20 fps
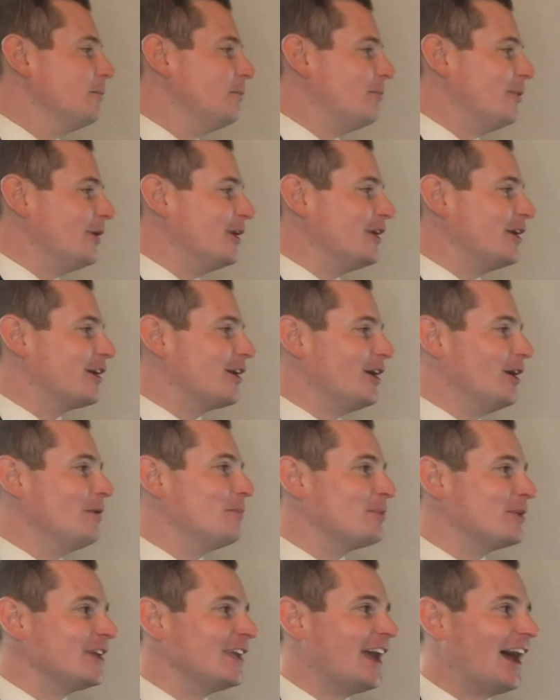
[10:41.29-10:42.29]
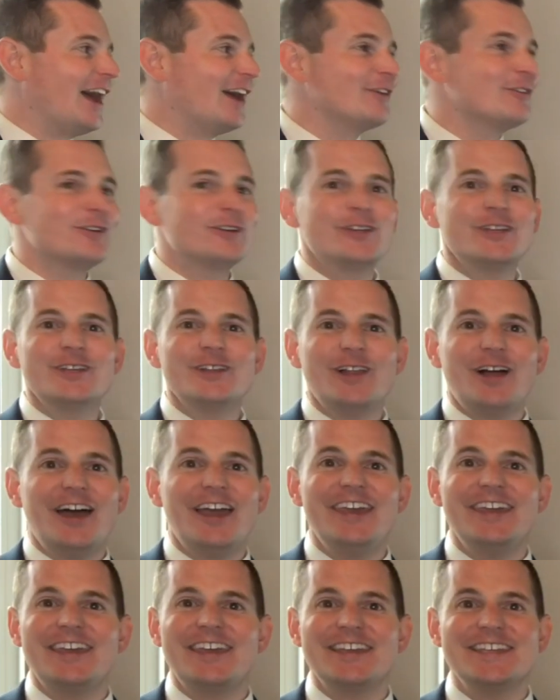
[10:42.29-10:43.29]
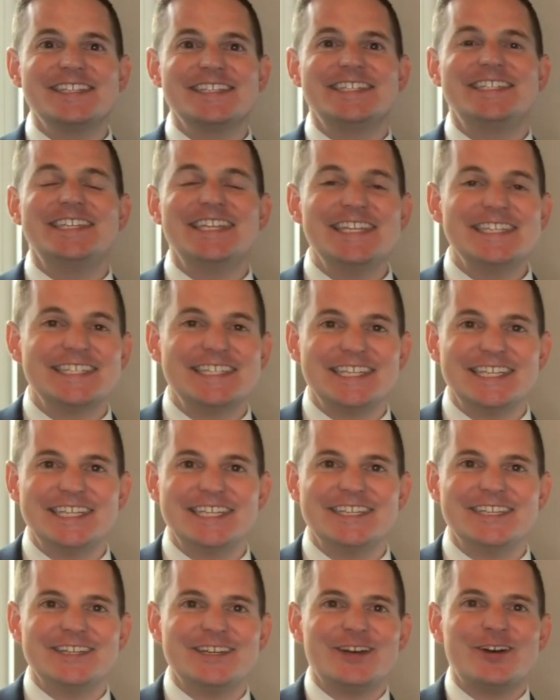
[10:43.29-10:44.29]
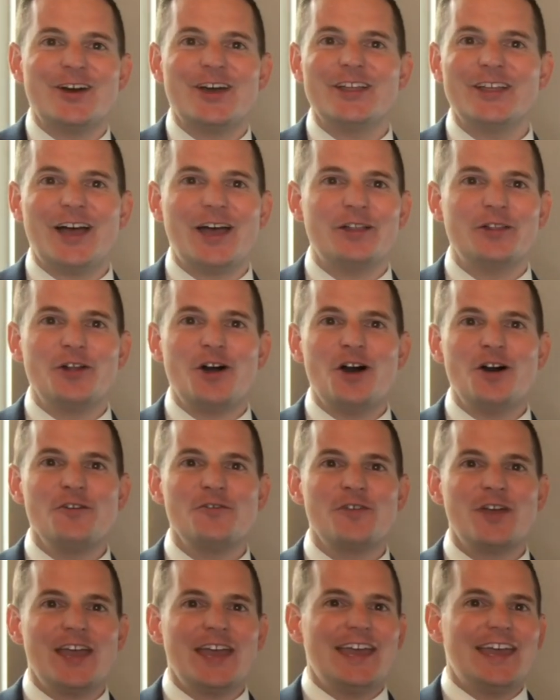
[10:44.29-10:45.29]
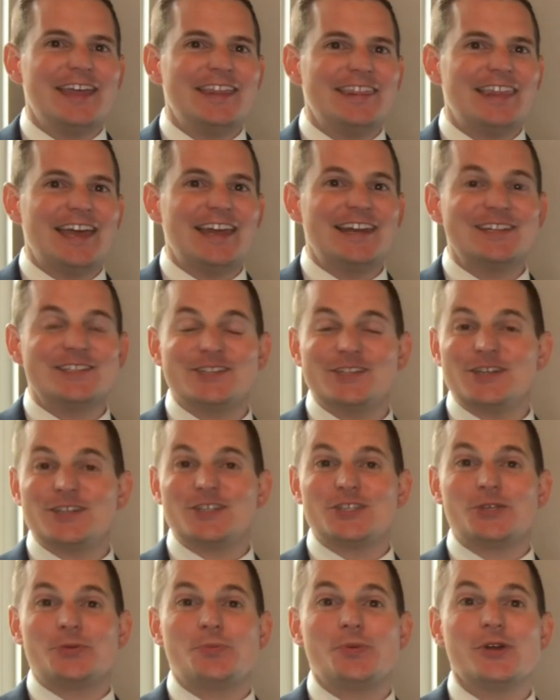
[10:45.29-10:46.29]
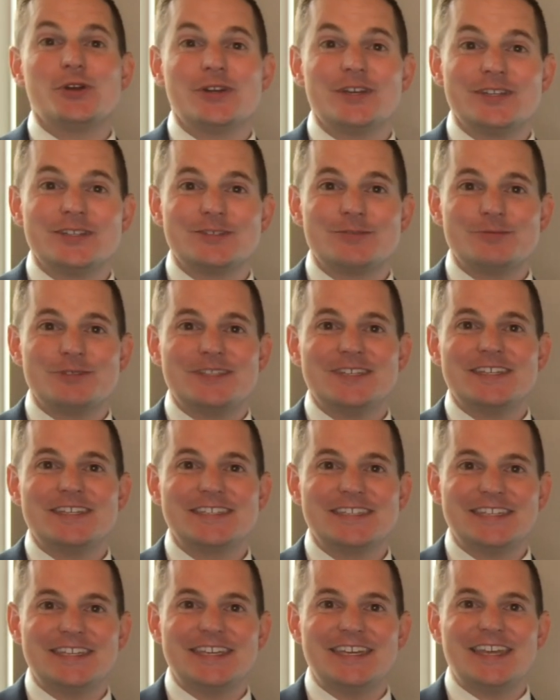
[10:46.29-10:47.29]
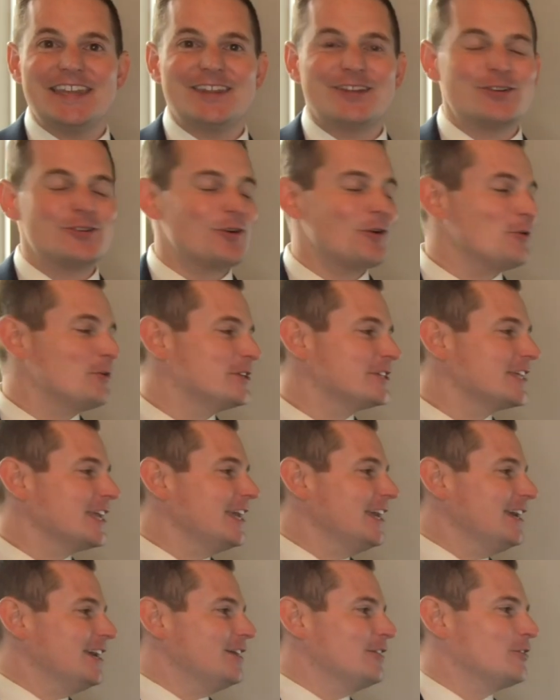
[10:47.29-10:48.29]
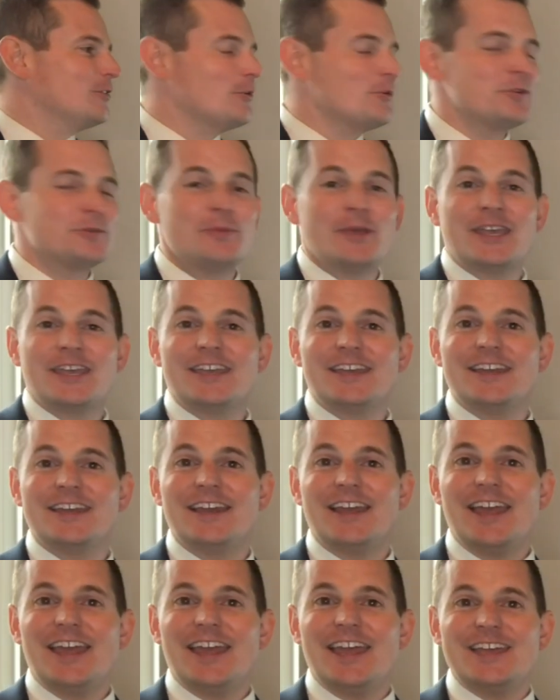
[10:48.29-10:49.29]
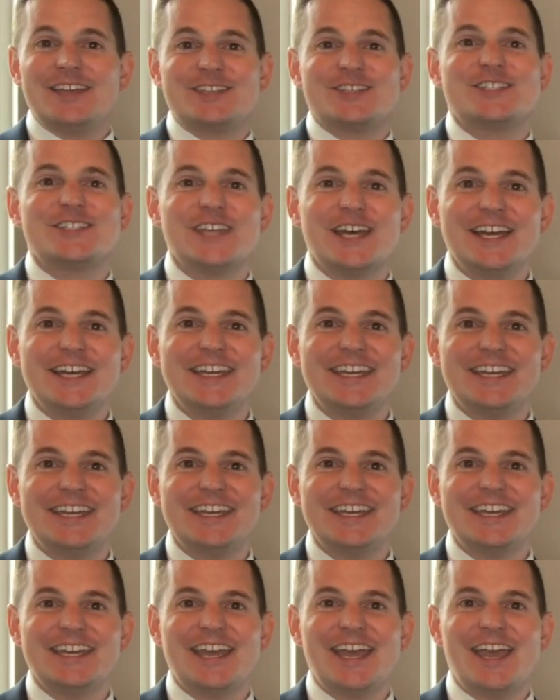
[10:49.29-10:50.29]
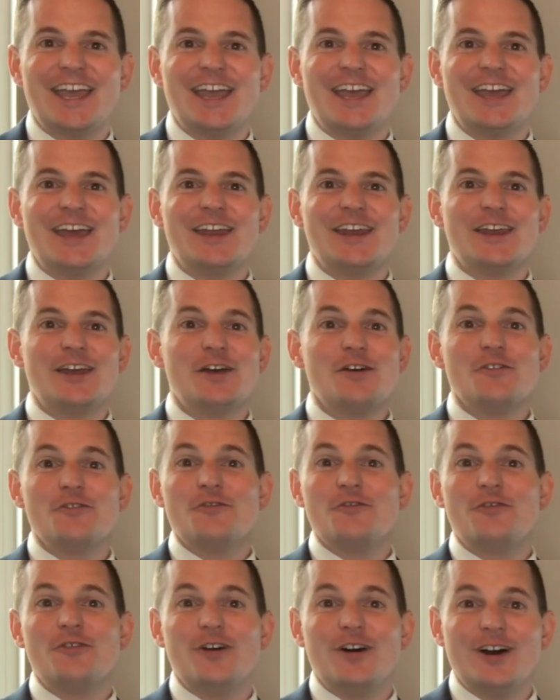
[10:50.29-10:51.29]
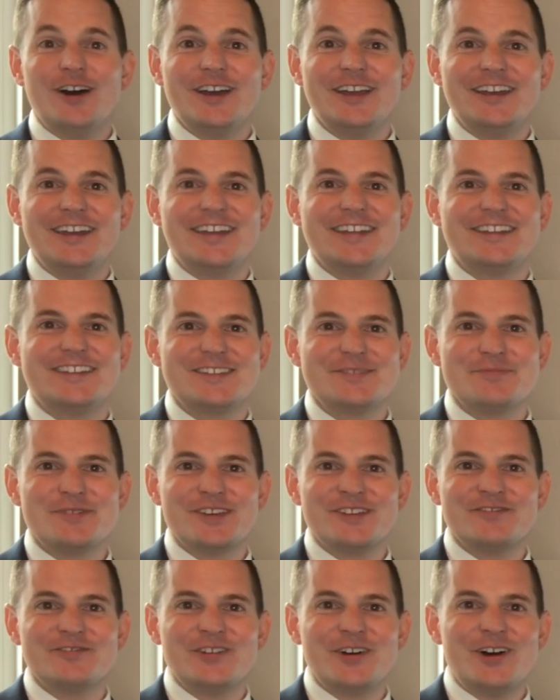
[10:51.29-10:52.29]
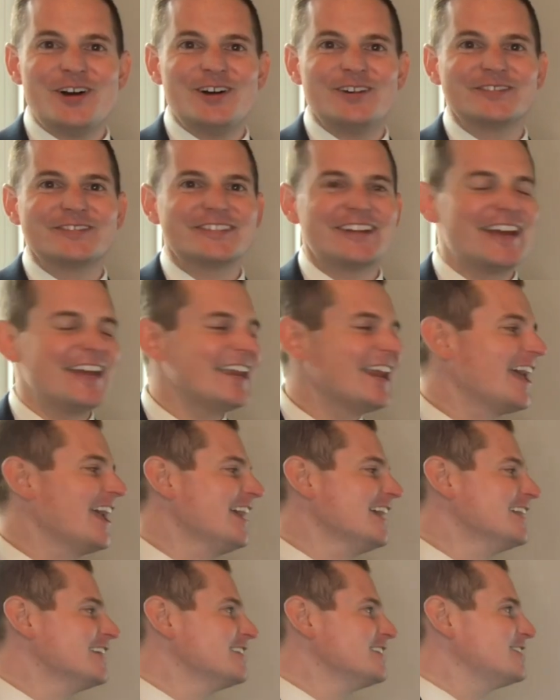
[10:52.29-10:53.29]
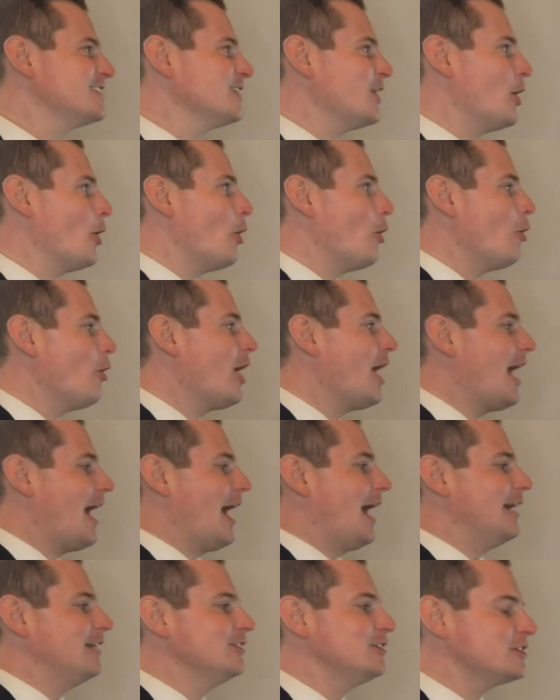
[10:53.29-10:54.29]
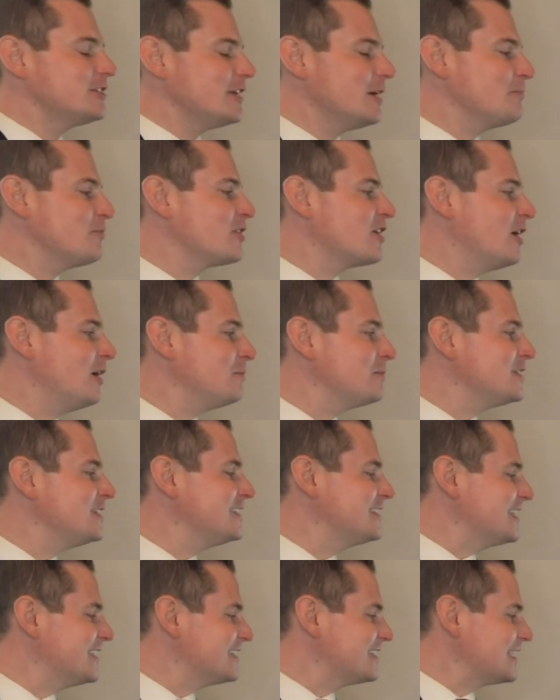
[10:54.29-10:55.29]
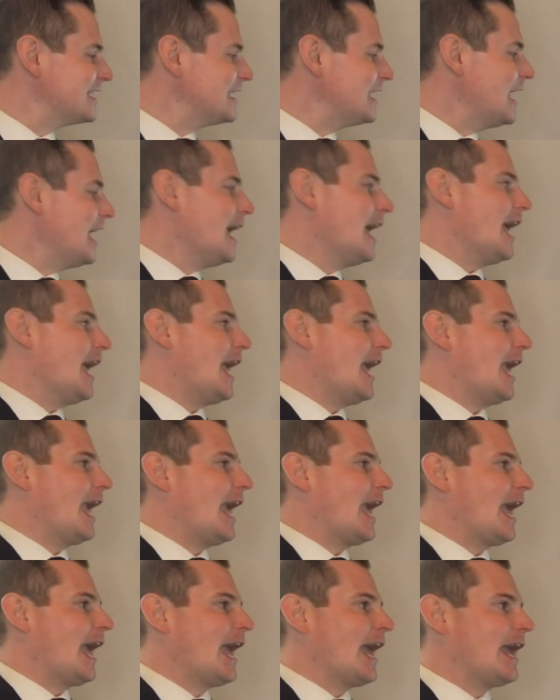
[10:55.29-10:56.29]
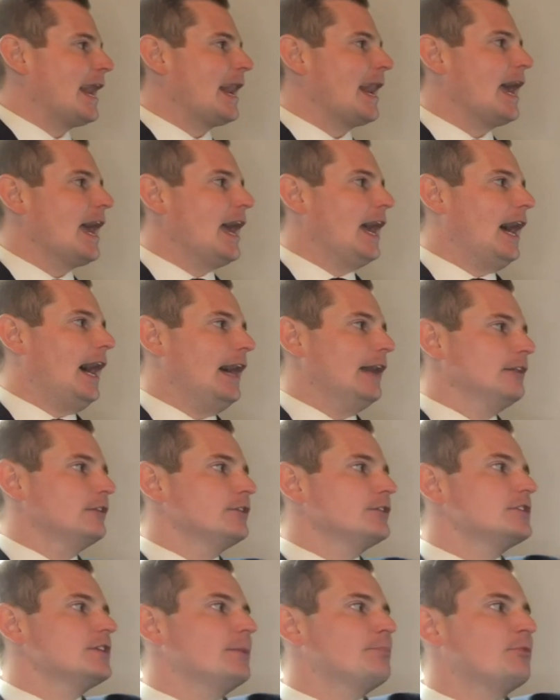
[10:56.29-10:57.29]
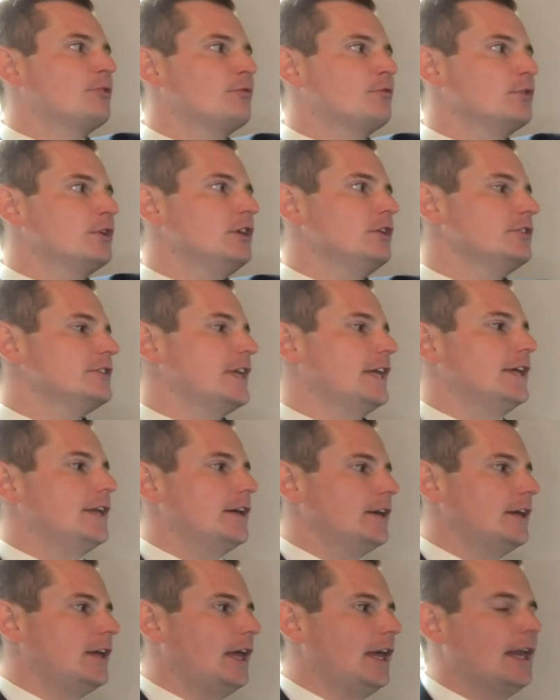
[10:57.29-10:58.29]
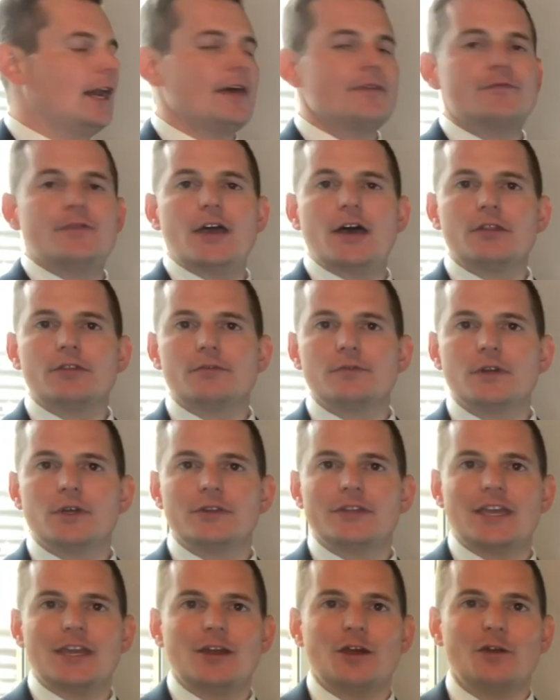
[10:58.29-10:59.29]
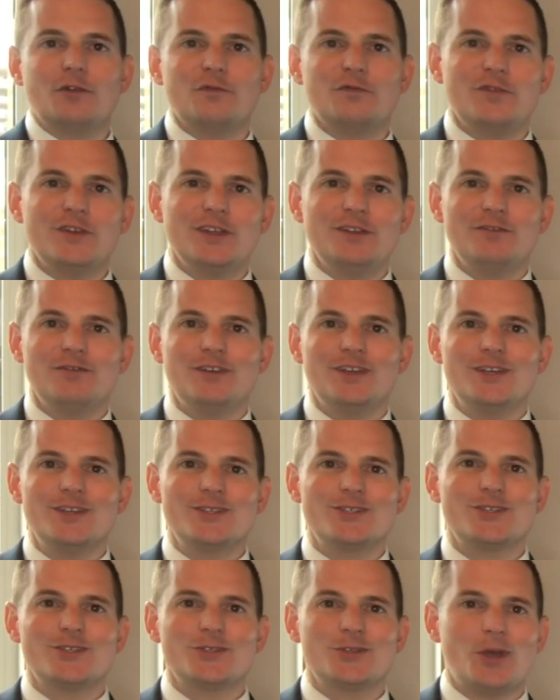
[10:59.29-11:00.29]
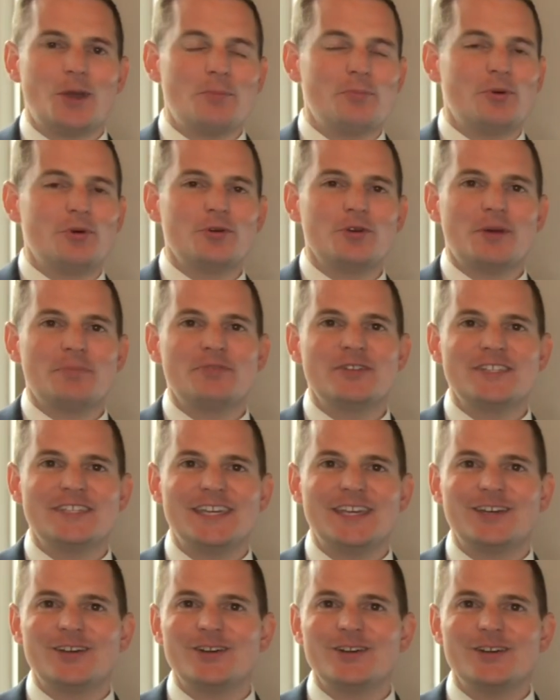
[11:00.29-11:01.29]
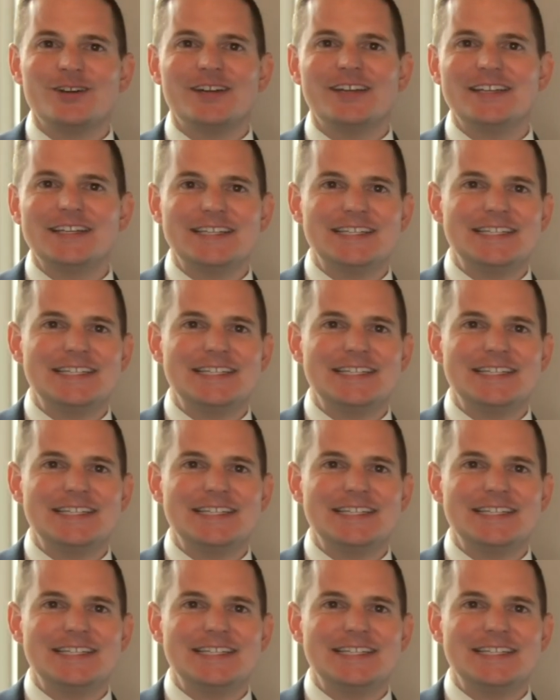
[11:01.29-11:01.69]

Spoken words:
But a company I really like is Disney. You know, I love that it's an experience with Disney. They're always making it exciting and fun to be involved, right? So I looked up the company Disney, and I looked up the real data, and I found the real data on FinViz. So I pulled up the ticker